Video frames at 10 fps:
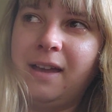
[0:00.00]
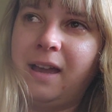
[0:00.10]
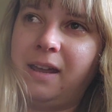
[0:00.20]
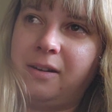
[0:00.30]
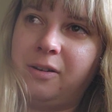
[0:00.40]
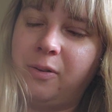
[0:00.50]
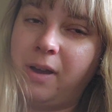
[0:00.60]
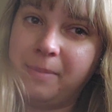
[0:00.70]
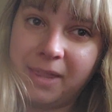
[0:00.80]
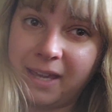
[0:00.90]
I don't know.
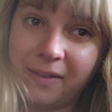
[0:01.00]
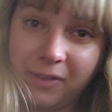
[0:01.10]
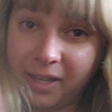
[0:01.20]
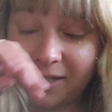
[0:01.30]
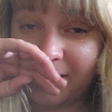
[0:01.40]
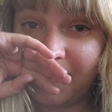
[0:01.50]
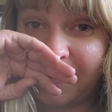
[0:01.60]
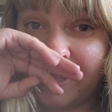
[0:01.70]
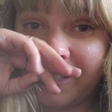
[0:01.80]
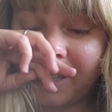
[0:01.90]
I mean like I feel like it's going to
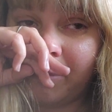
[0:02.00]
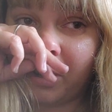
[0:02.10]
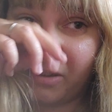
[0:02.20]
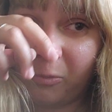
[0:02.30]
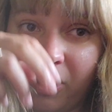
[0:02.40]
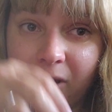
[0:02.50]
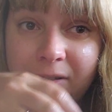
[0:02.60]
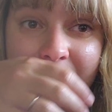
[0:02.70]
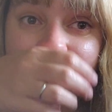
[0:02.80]
stay the same or get worse.